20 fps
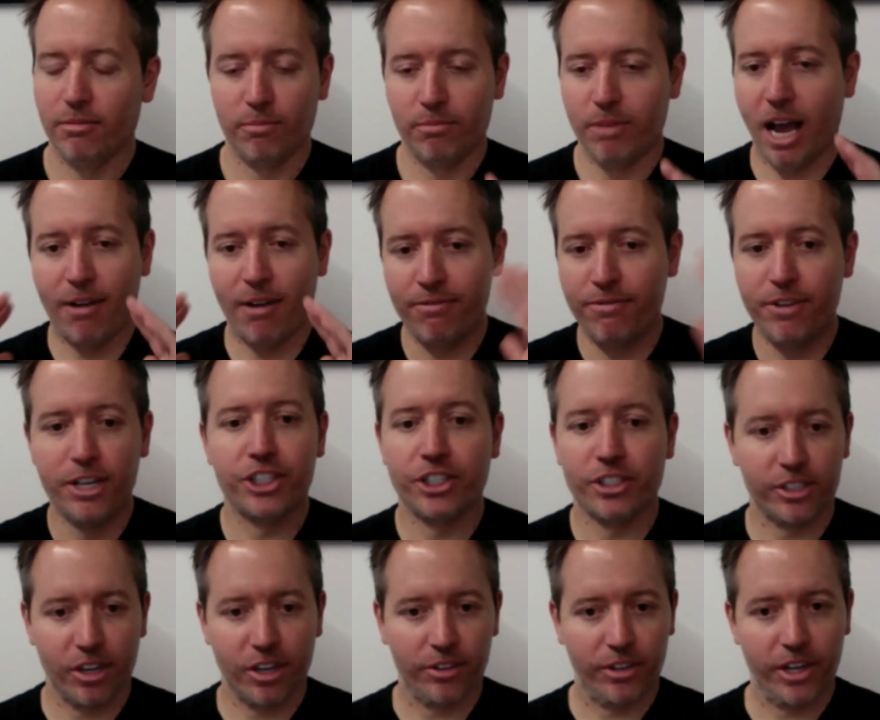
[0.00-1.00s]
have
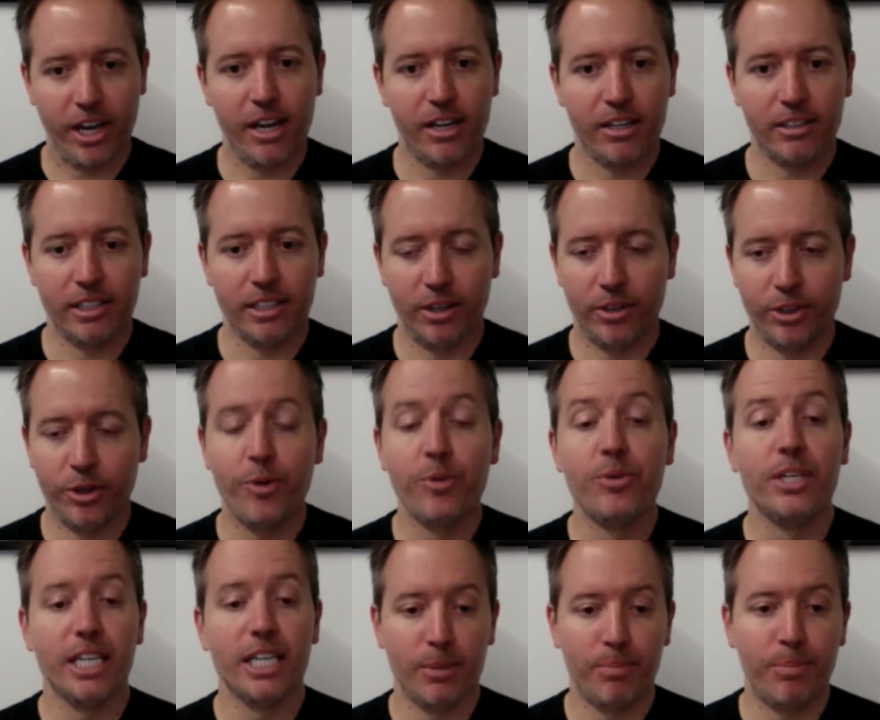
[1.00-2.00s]
visions all day. You
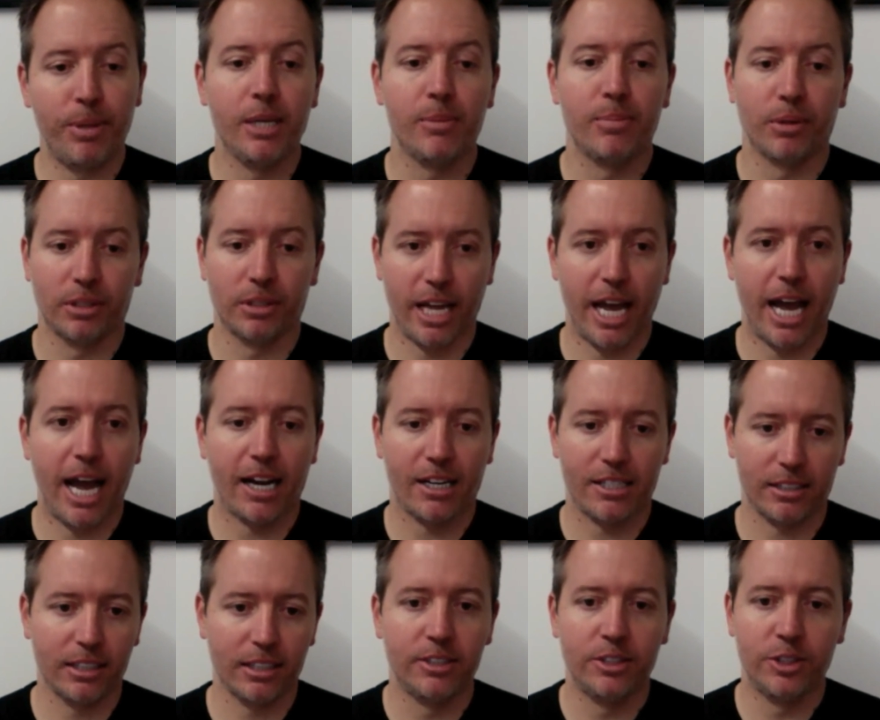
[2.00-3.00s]
need people to
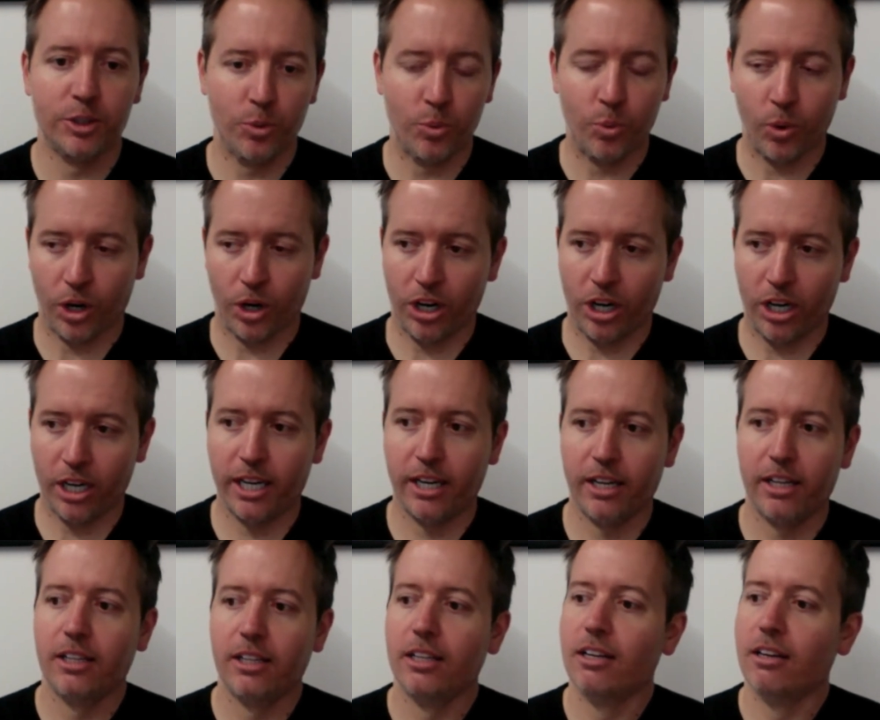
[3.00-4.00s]
actually do work,
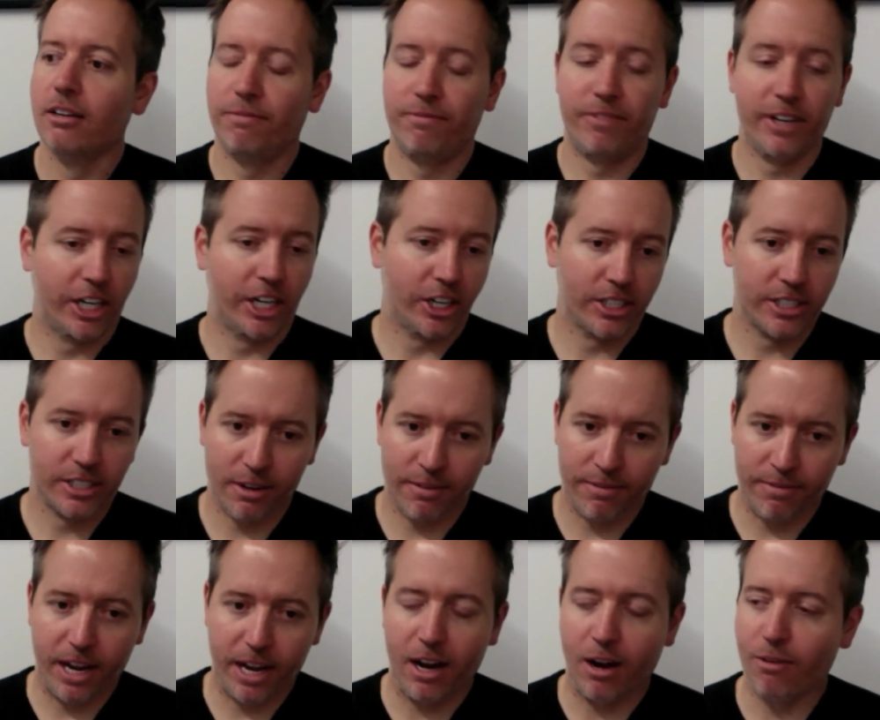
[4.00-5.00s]
figure stuff
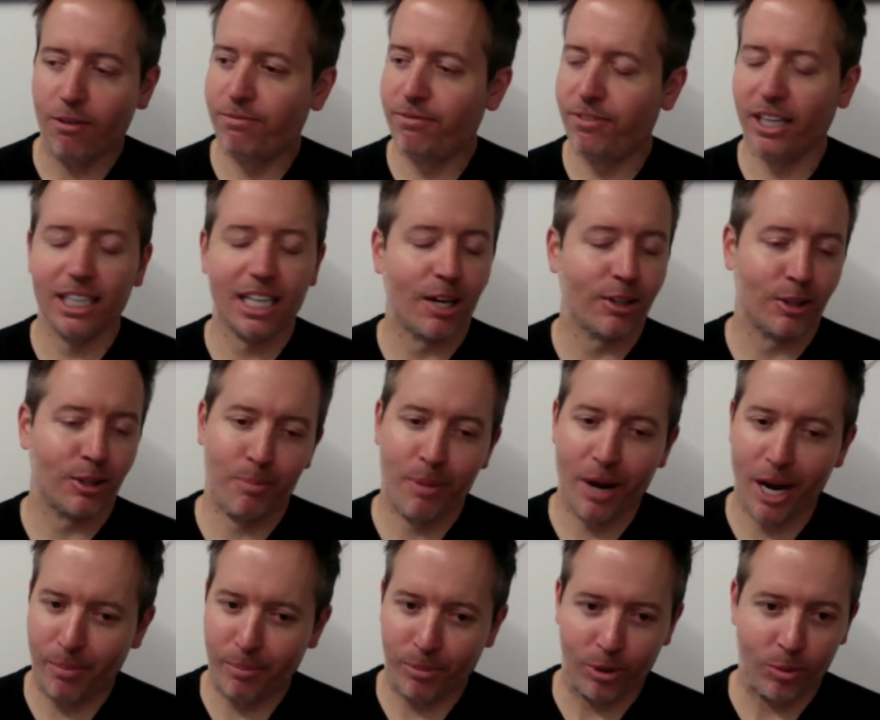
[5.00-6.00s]
out, fill out the
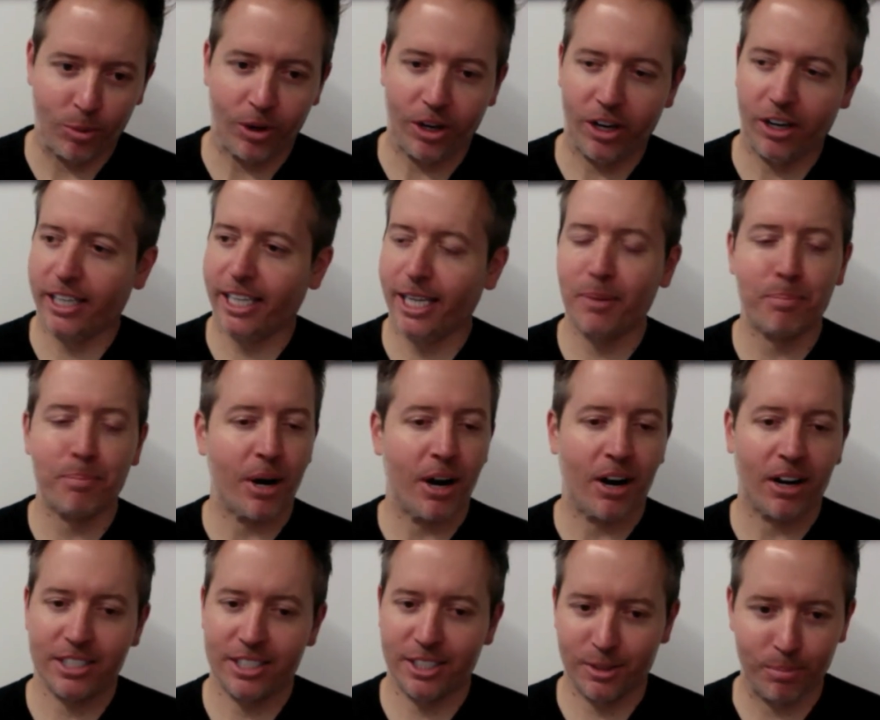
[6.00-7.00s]
paperwork, get
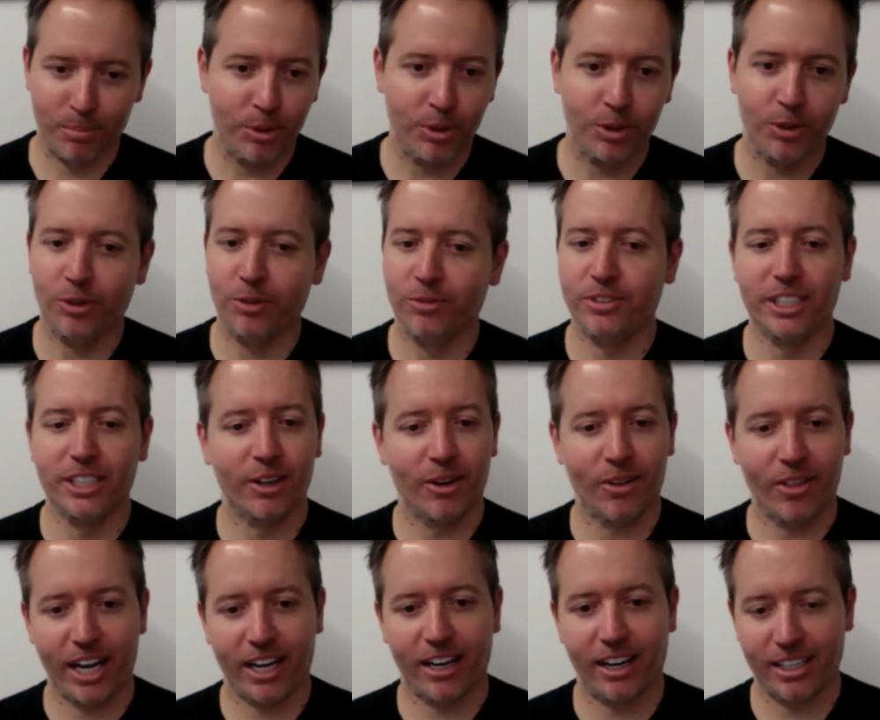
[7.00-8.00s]
boxes moved,
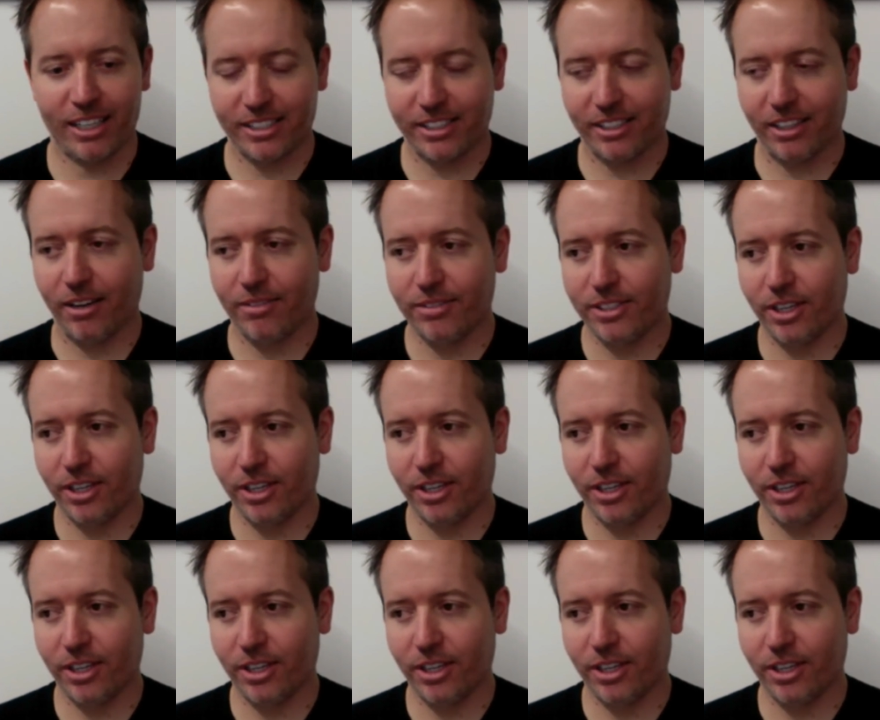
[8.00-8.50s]
that kind of stuff.